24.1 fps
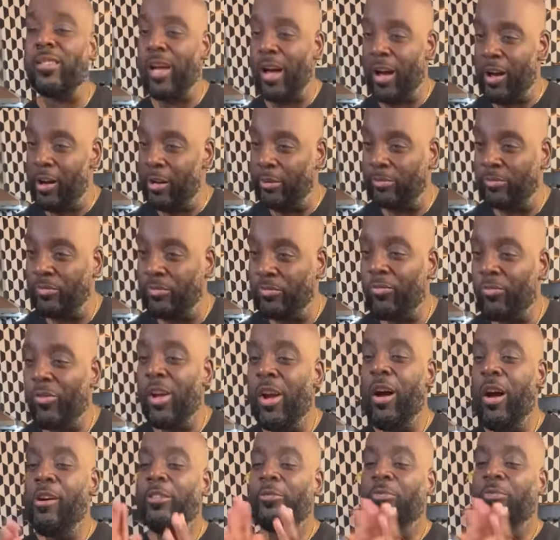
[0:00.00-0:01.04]
time,
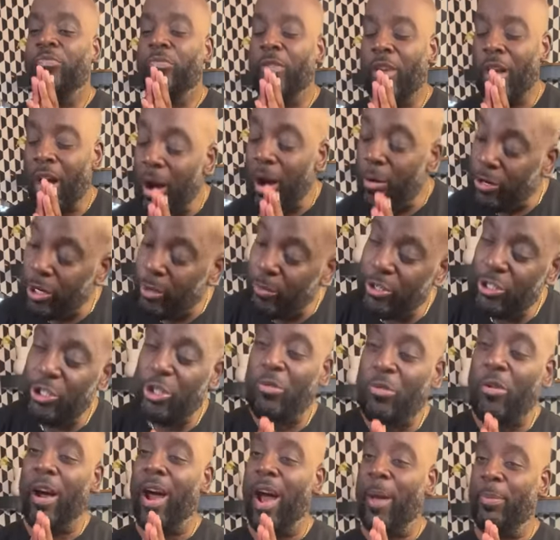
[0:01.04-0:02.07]
I want to wish
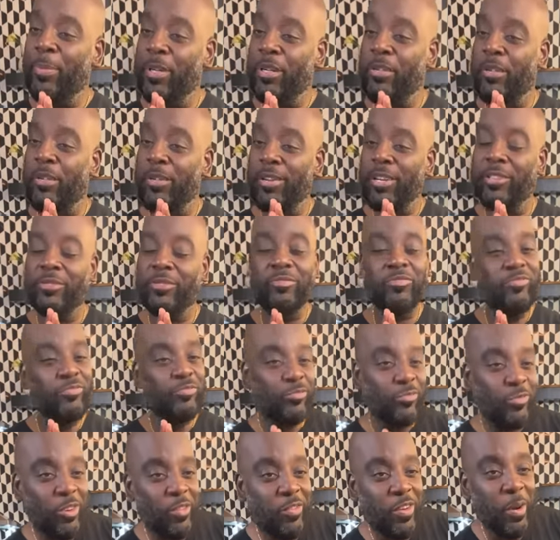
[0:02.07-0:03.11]
you a happy cooking
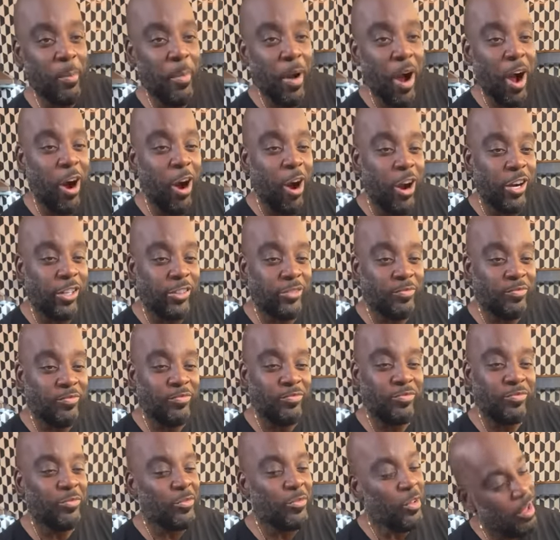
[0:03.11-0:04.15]
from my heart
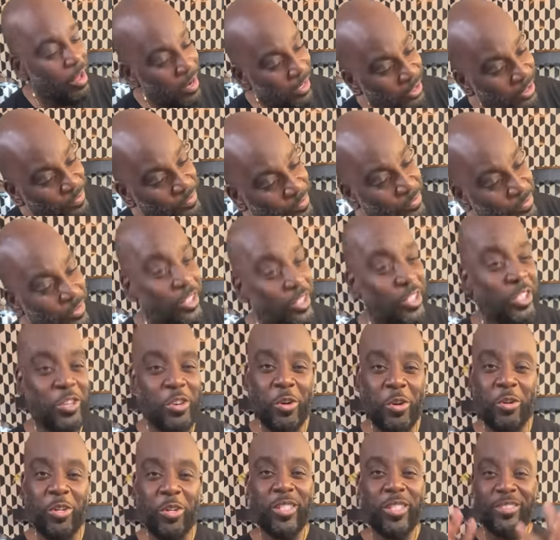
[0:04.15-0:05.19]
to
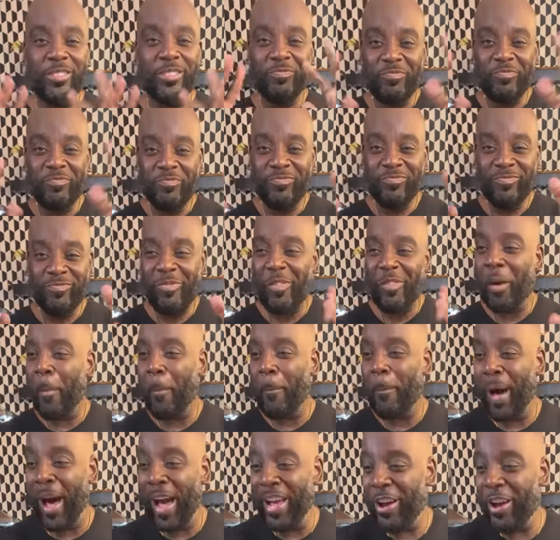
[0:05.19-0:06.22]
yours.
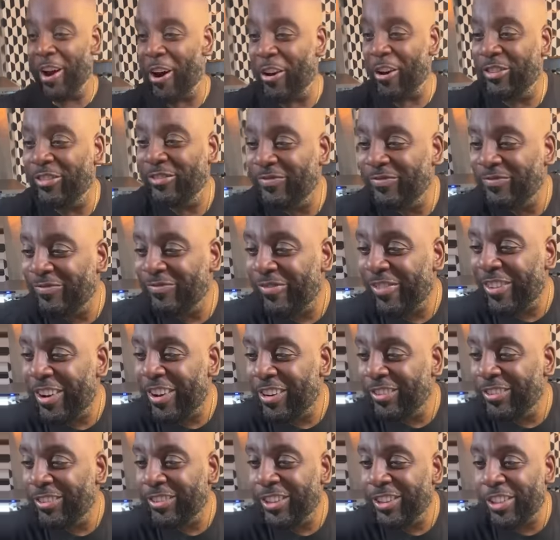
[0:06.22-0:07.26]
Bye, y'all.
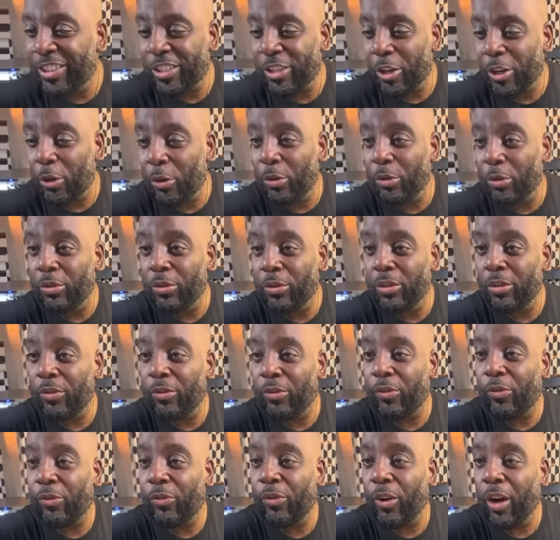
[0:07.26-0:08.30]
So
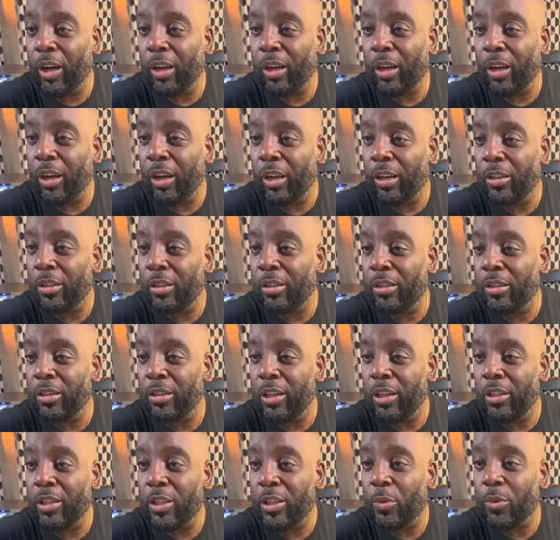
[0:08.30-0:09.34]
fucking good.
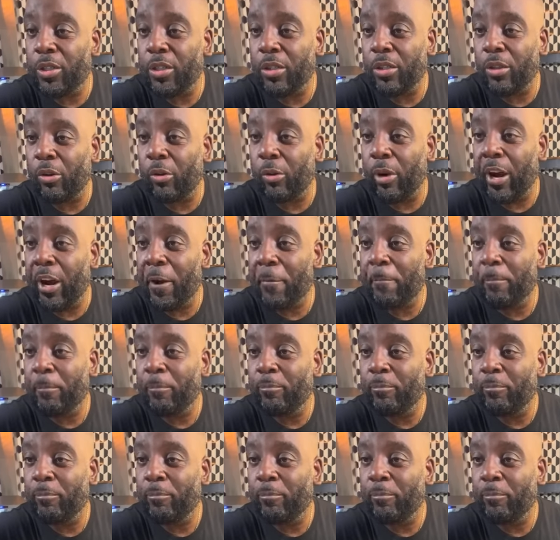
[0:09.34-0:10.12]
This was great.